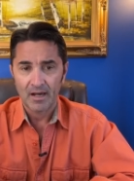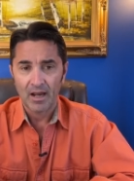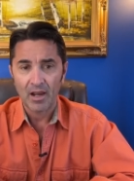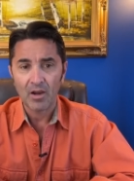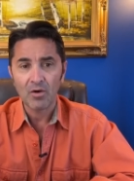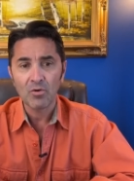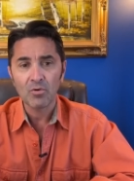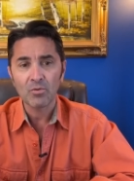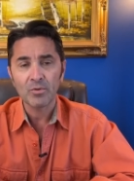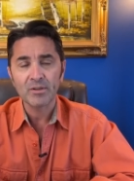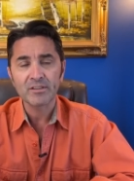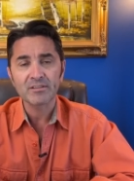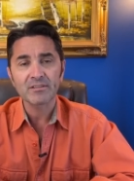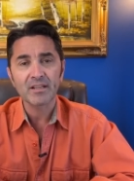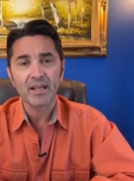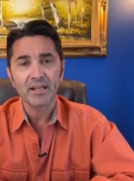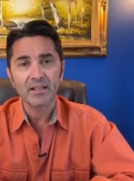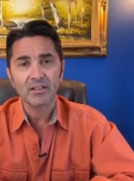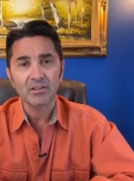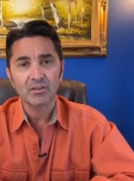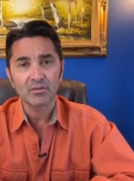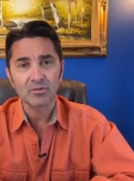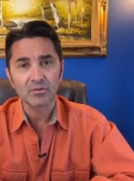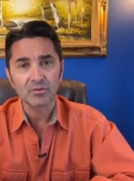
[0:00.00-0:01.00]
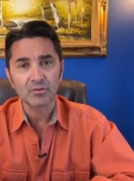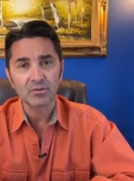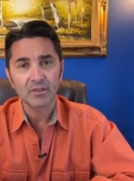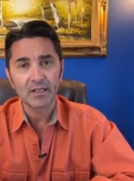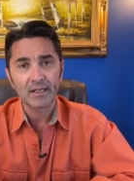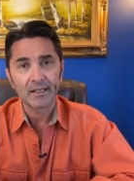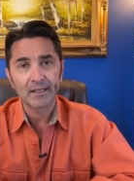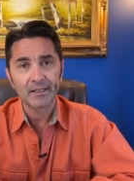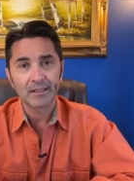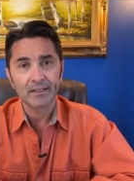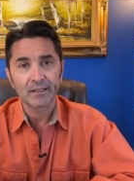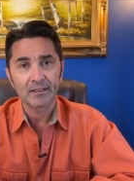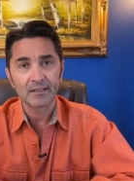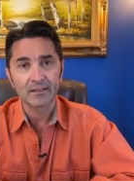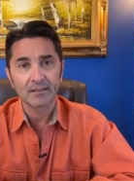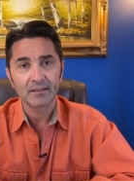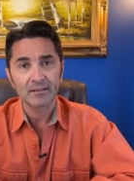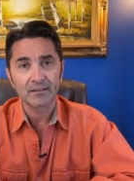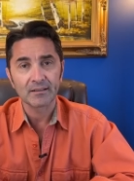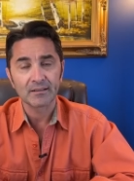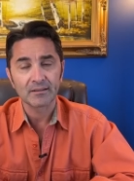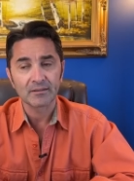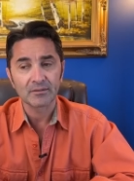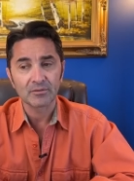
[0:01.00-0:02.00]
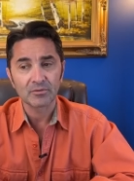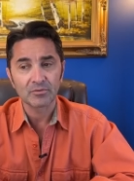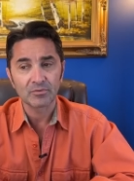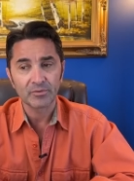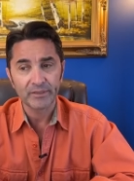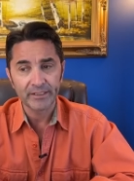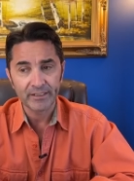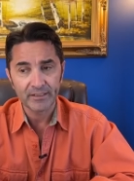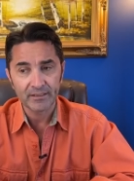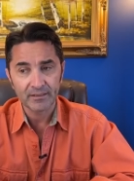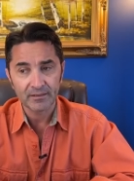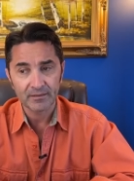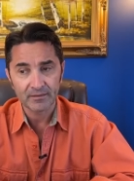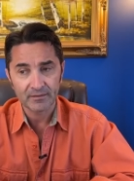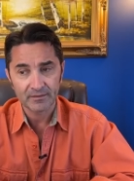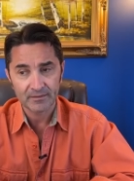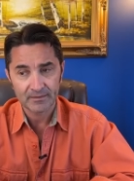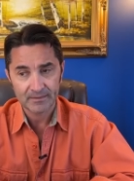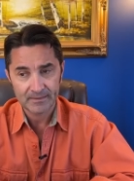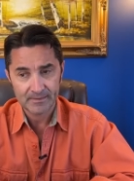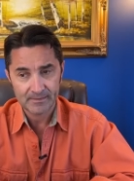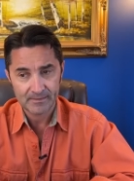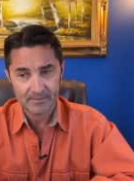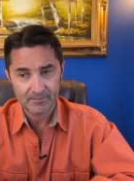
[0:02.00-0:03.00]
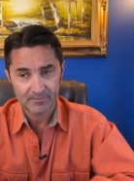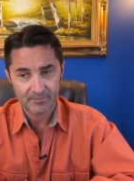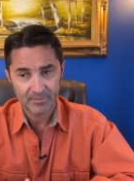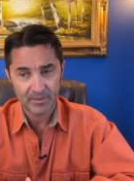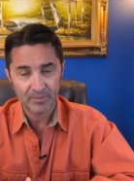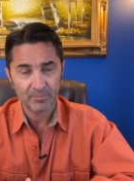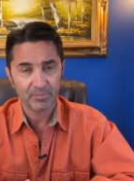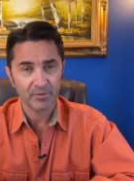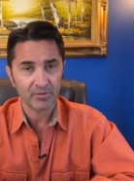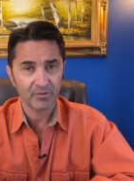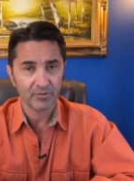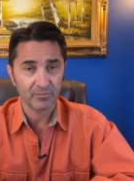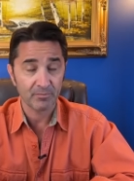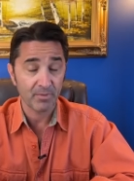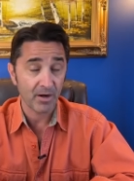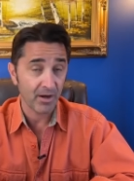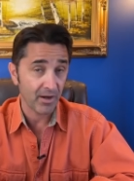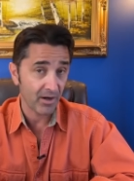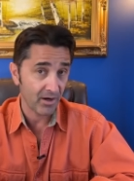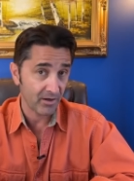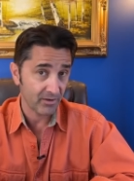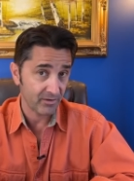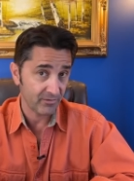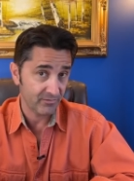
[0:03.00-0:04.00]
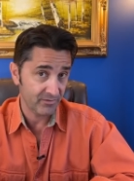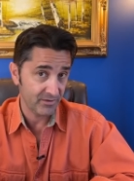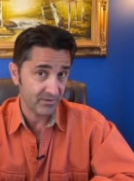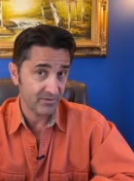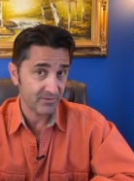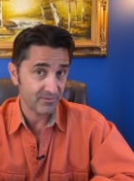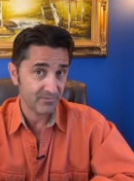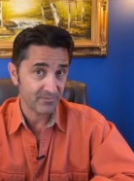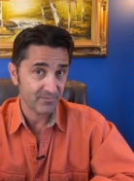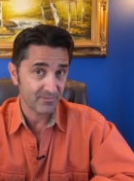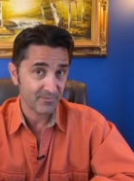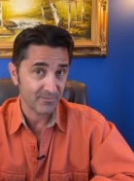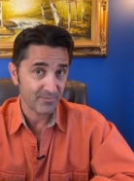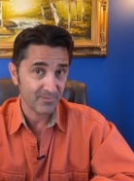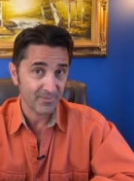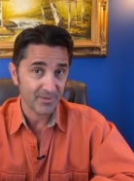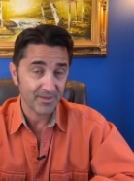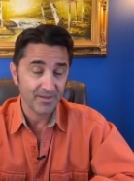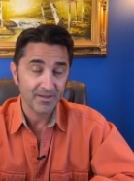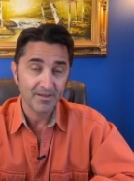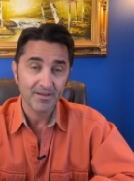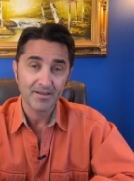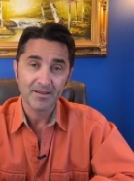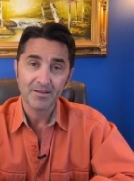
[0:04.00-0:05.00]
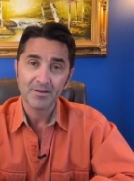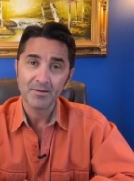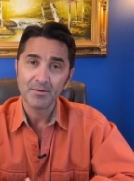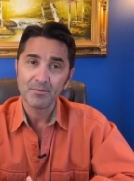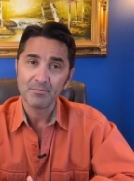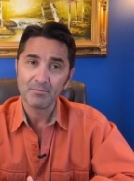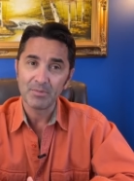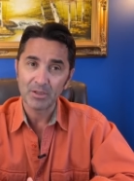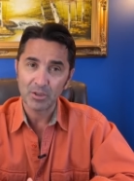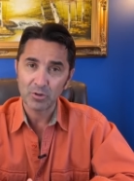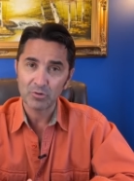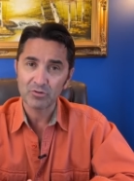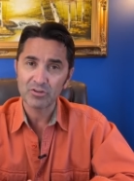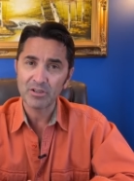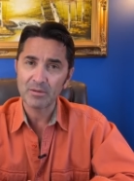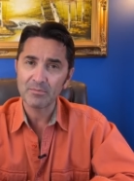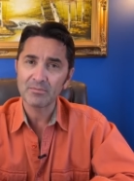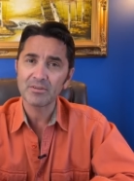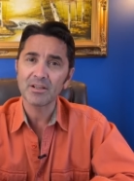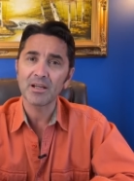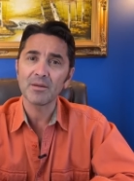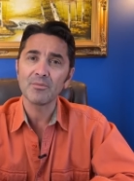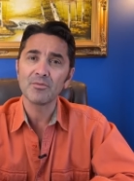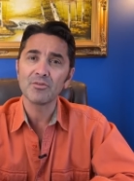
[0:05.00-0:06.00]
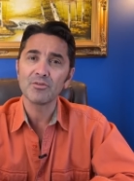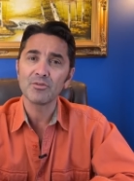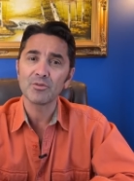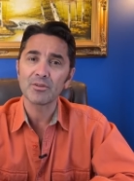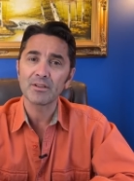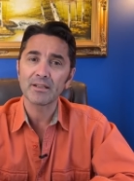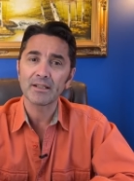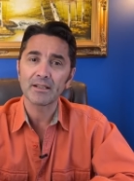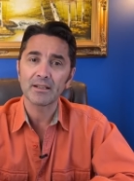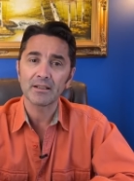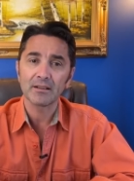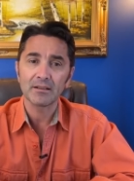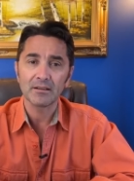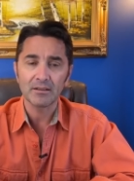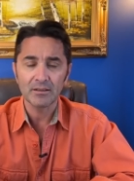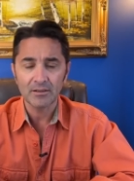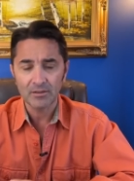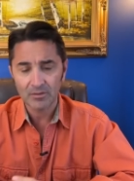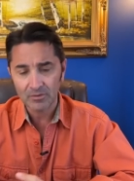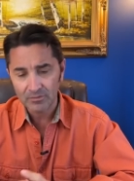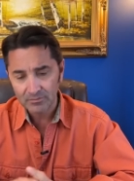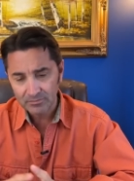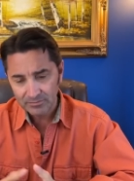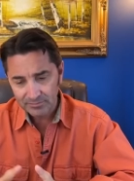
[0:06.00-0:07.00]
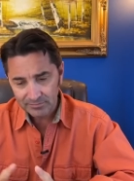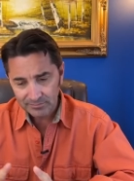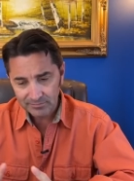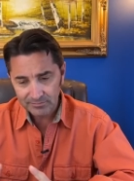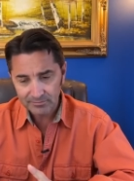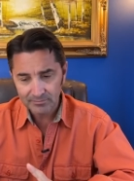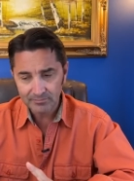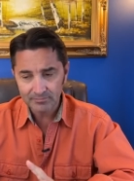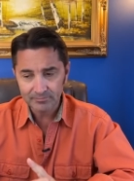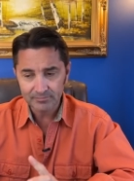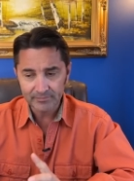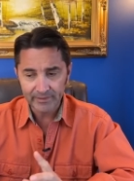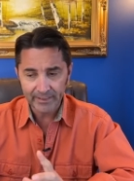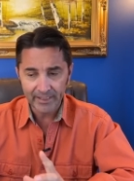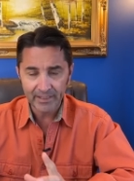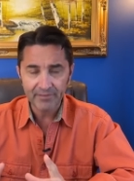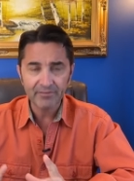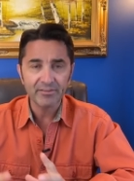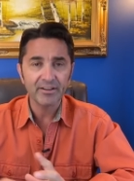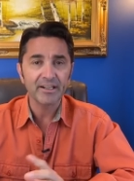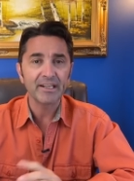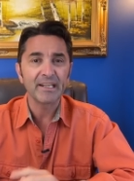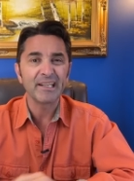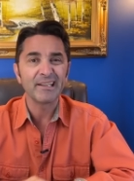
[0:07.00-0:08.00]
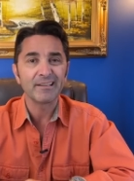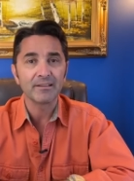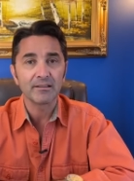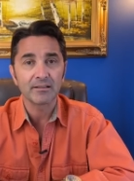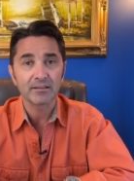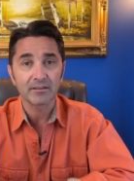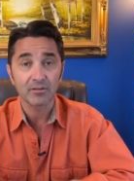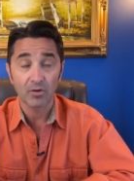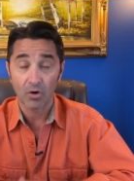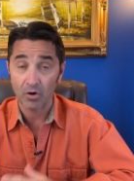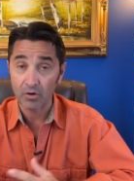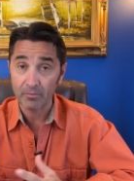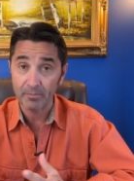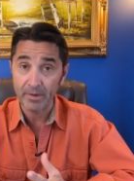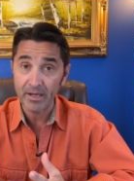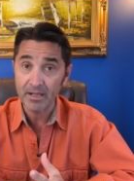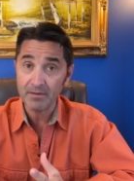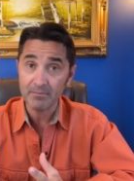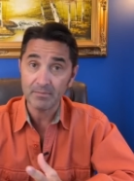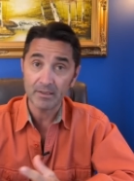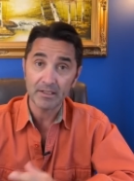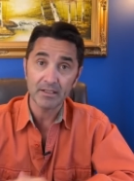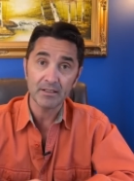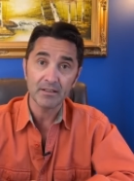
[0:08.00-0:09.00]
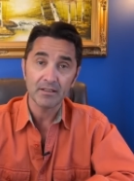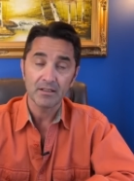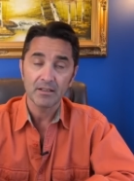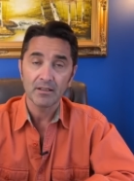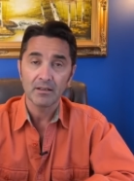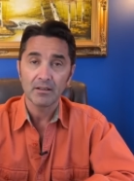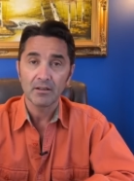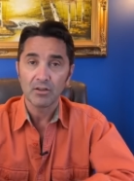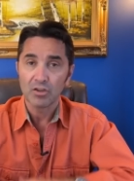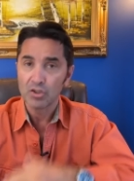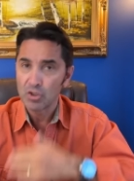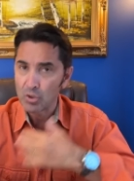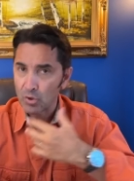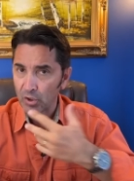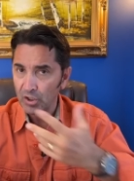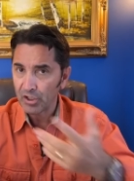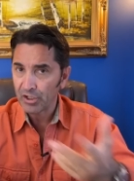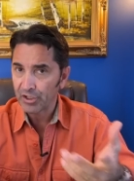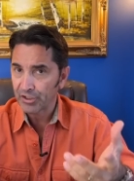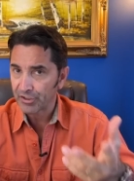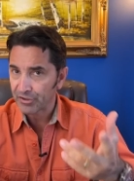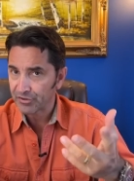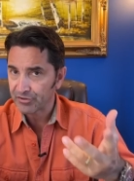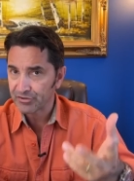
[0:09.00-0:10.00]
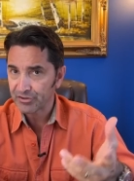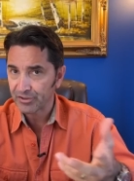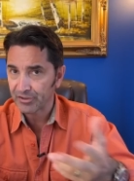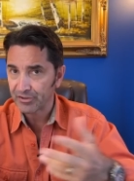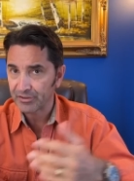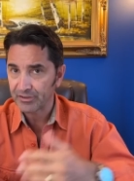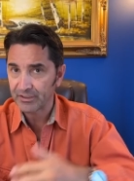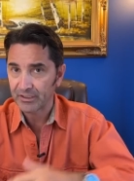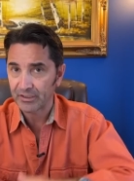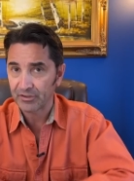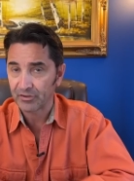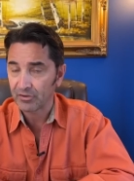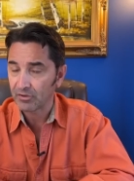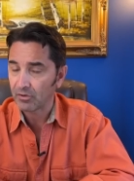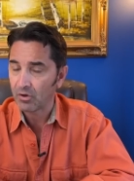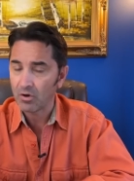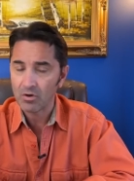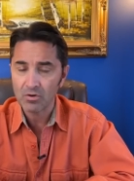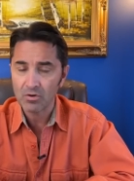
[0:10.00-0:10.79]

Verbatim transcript: I always like to uh, uh, read people's biographies because sometimes you can, you know, have a hint or maybe you learn certain things.